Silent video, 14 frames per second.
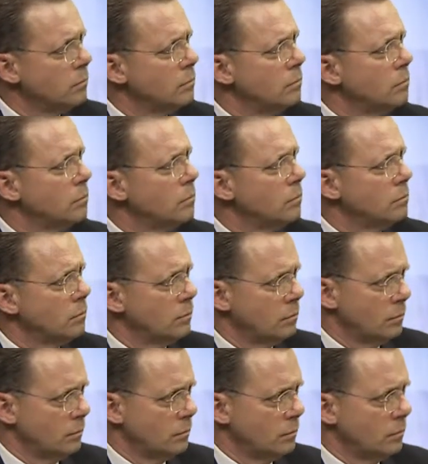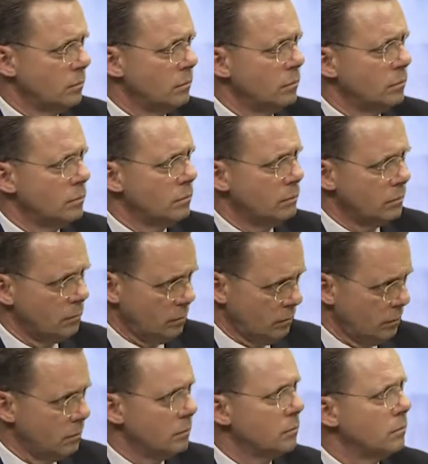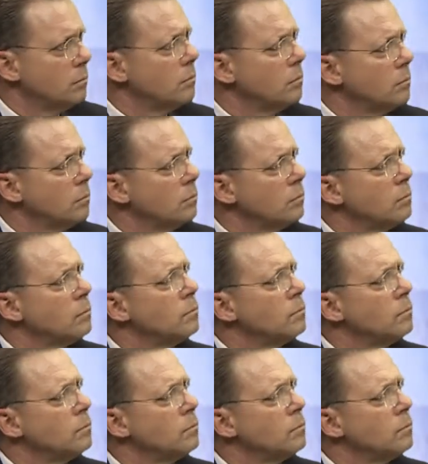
The person shown says nothing.